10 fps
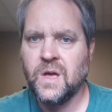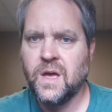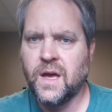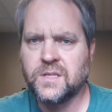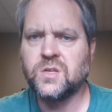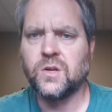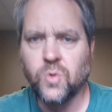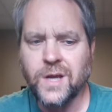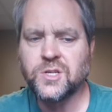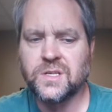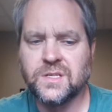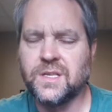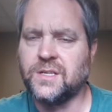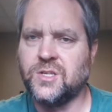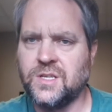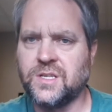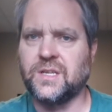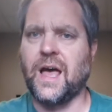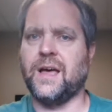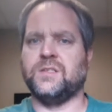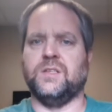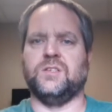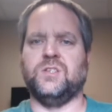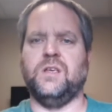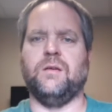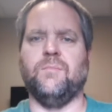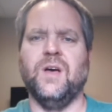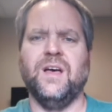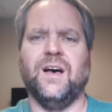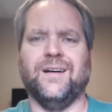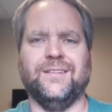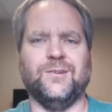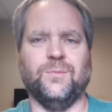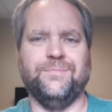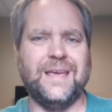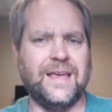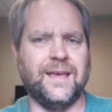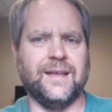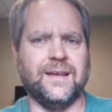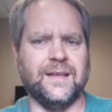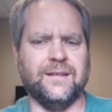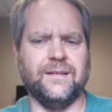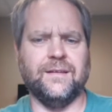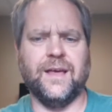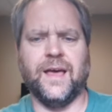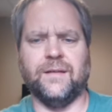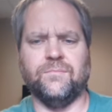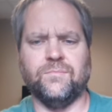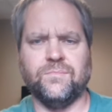And so the questions that Jesus asked that seem a little mean and